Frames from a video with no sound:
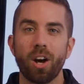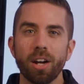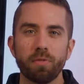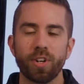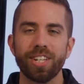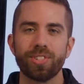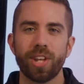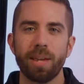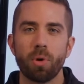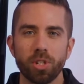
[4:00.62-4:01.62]

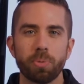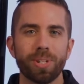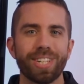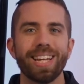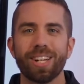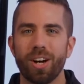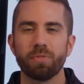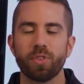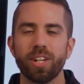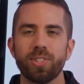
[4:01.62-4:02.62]
conference, a multiple day
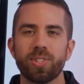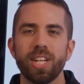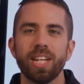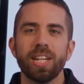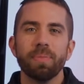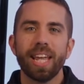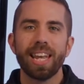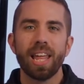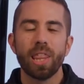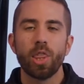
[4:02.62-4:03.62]
conference,
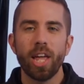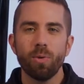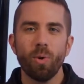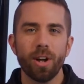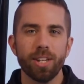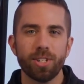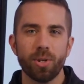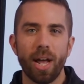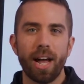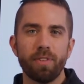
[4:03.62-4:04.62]
and they wanted
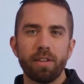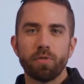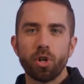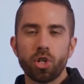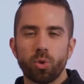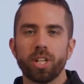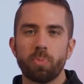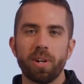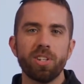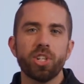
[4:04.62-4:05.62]
to have a virtual
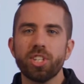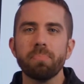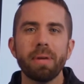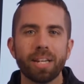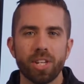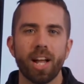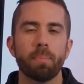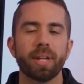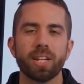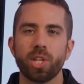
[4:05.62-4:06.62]
experience just to mix it
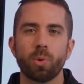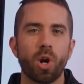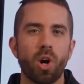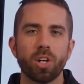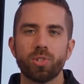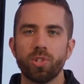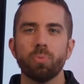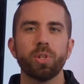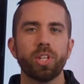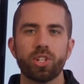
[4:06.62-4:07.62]
up because they were on
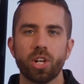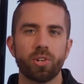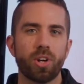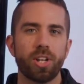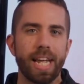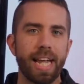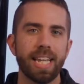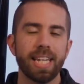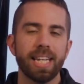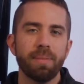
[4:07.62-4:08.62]
Zoom with each other all
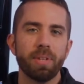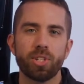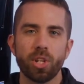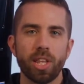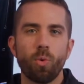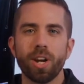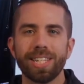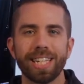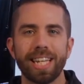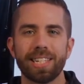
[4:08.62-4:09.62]
day. And so they
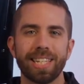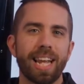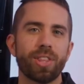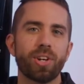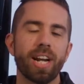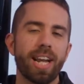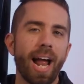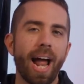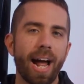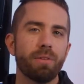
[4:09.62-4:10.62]
wanted to get together and
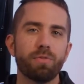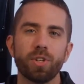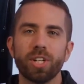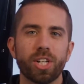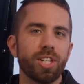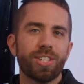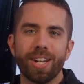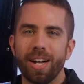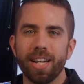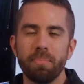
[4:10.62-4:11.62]
have a good
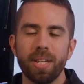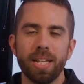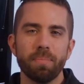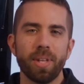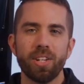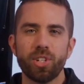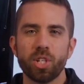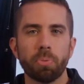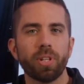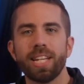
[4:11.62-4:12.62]
time and
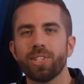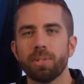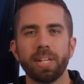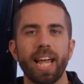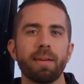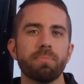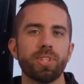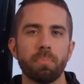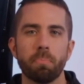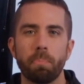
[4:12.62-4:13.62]
just play some
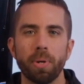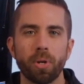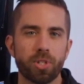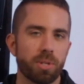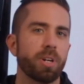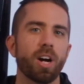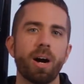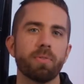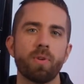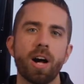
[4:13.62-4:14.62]
games and build some
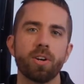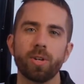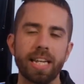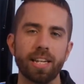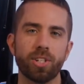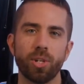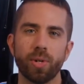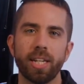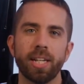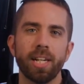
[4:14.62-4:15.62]
camaraderie
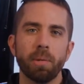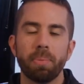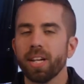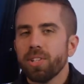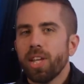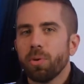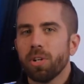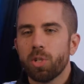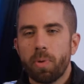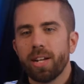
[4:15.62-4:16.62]
into it because they
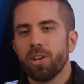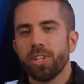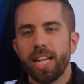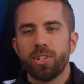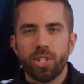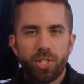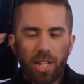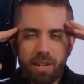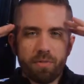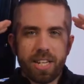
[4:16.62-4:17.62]
were spending all day
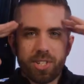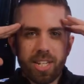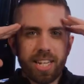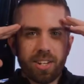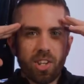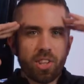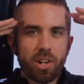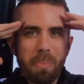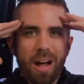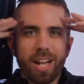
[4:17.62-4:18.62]
just investing in
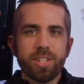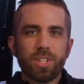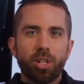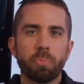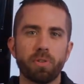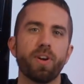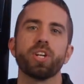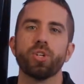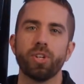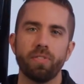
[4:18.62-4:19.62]
their minds and their
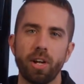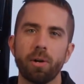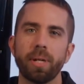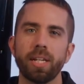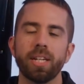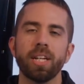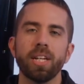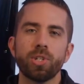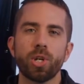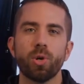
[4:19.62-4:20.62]
professional development.
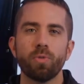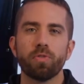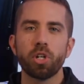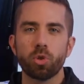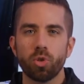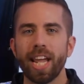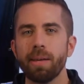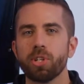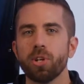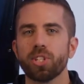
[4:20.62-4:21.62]
So virtual
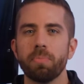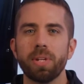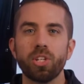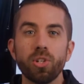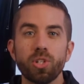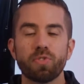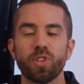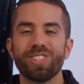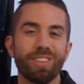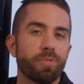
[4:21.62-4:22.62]
game shows can be used
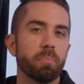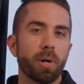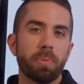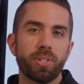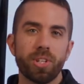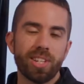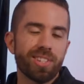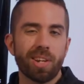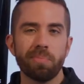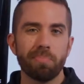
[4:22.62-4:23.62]
for different purposes,
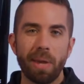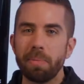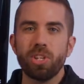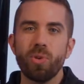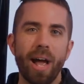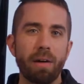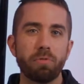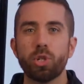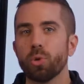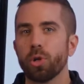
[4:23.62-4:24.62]
and maybe you
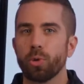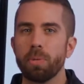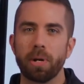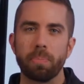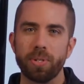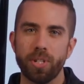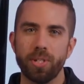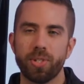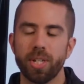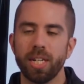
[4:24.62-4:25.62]
have 2 or 3
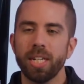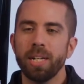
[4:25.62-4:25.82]
purposes.